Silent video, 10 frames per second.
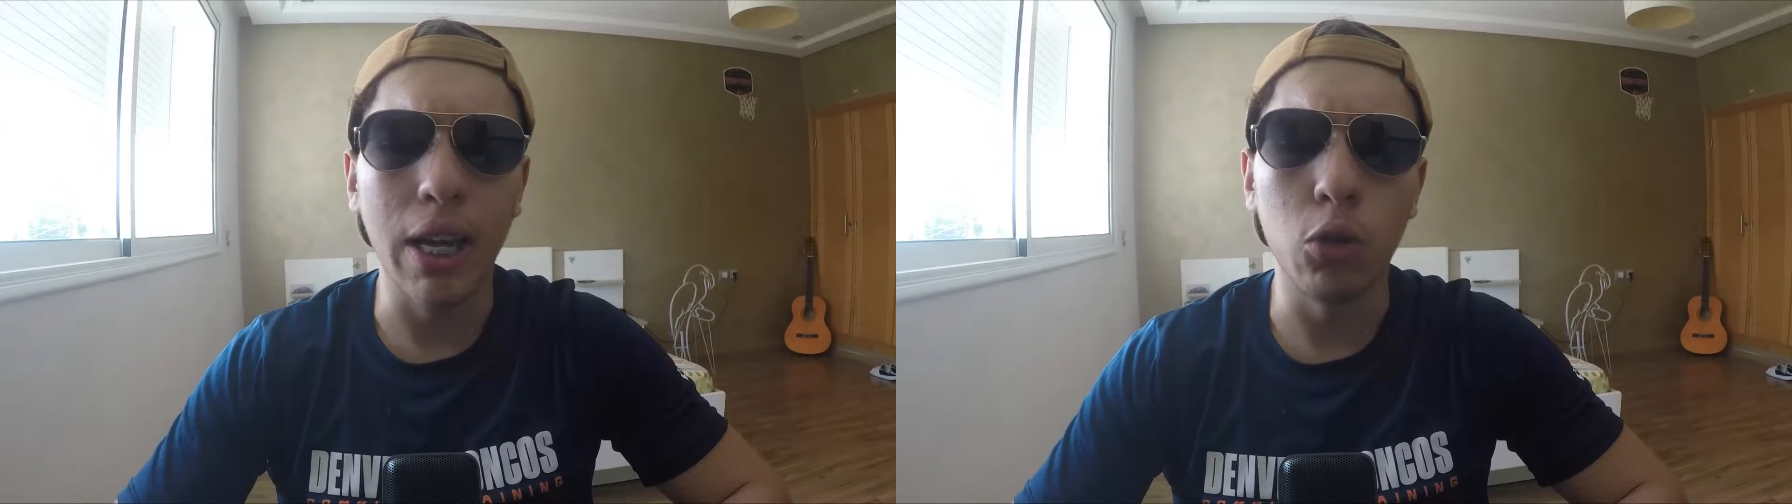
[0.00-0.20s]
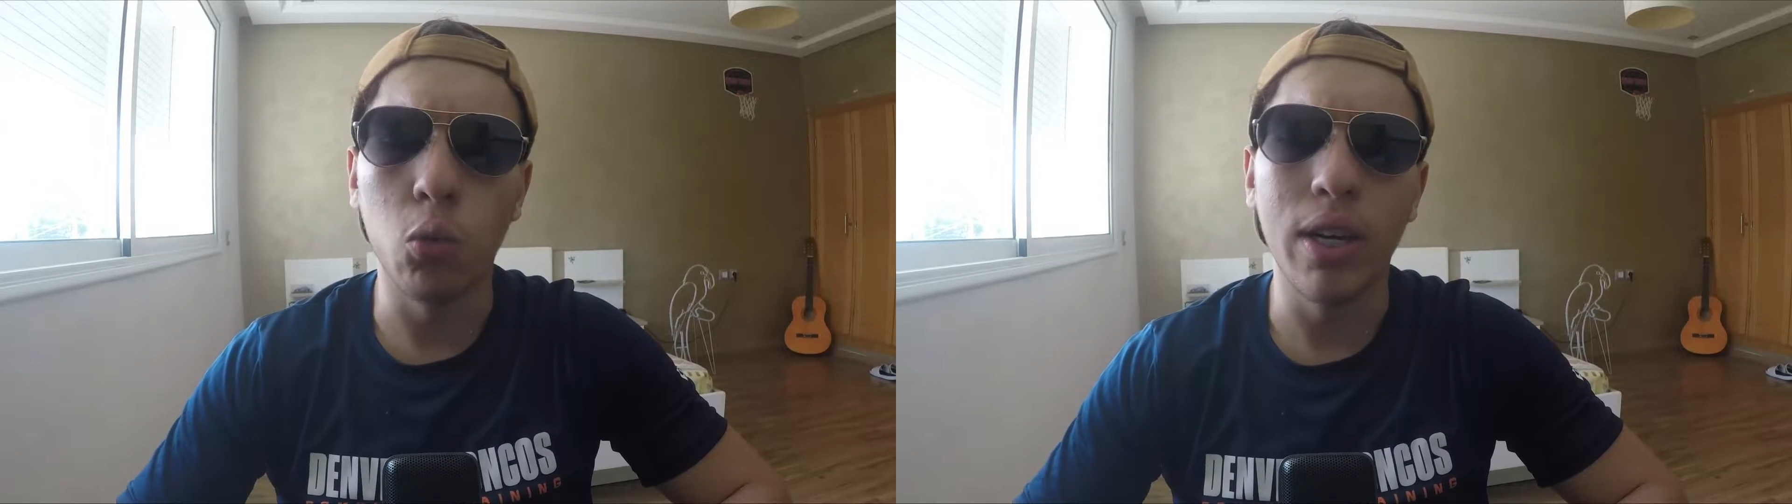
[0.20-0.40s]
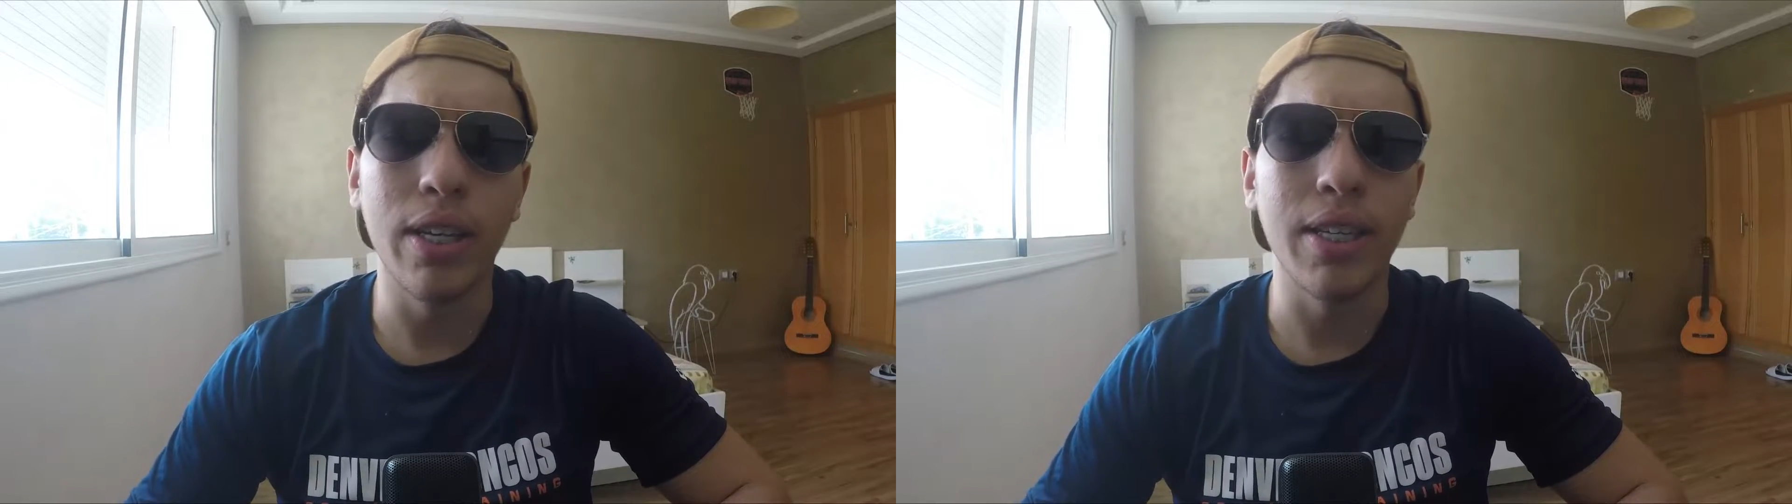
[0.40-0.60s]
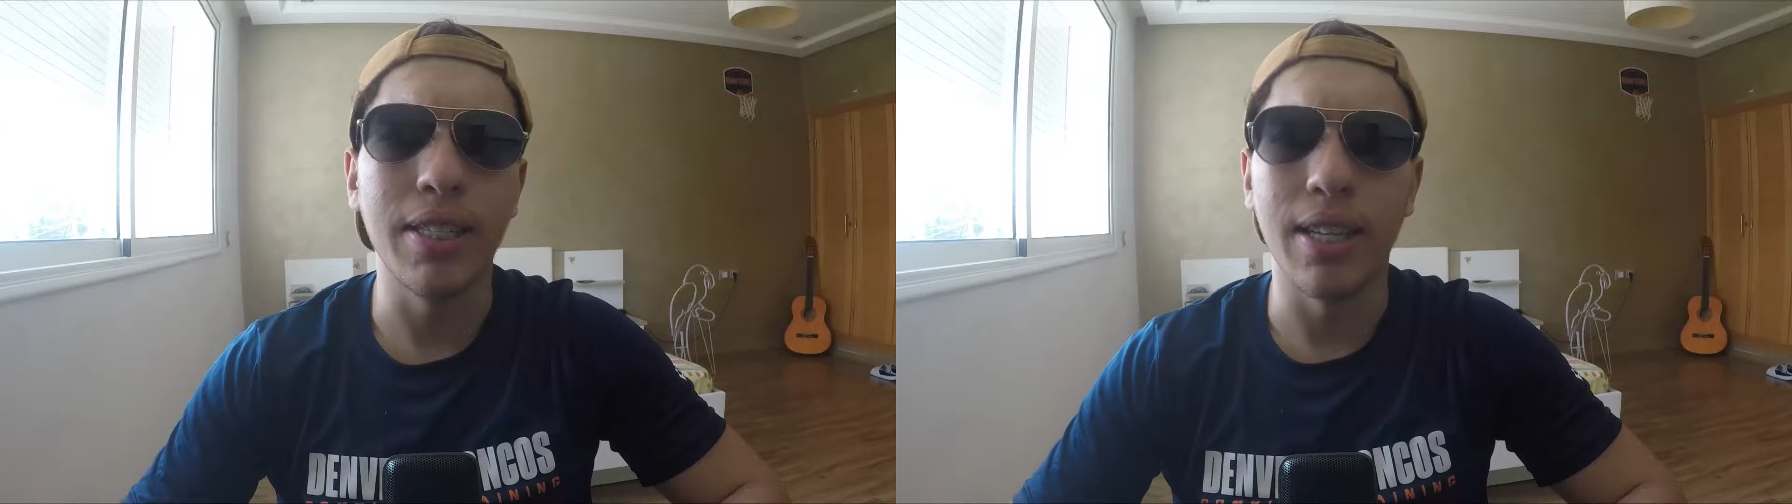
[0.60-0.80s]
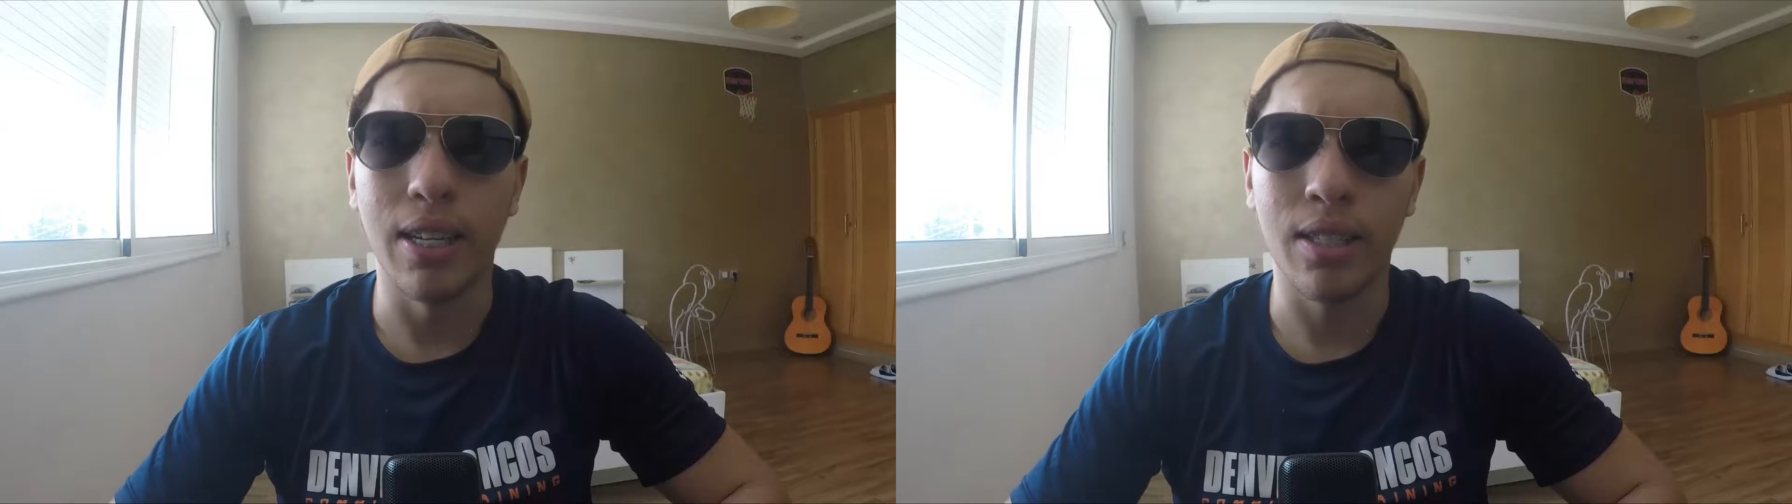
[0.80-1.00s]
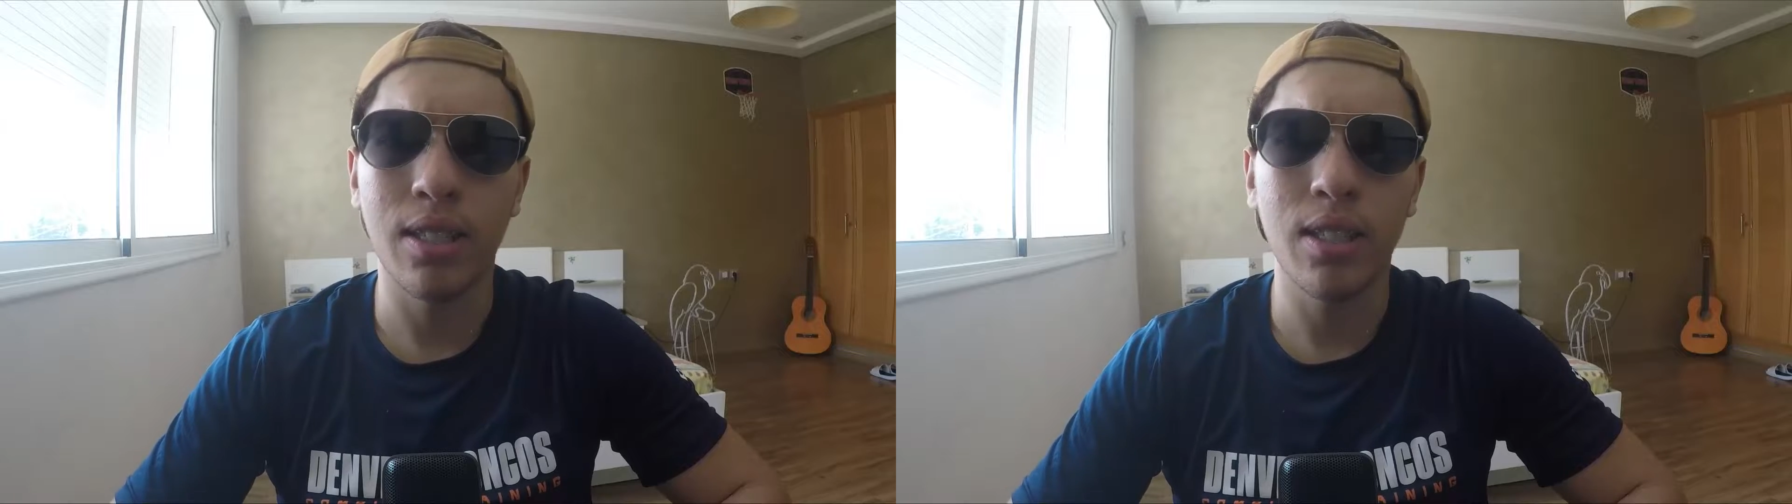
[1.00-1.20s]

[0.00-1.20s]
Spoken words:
and where he's at.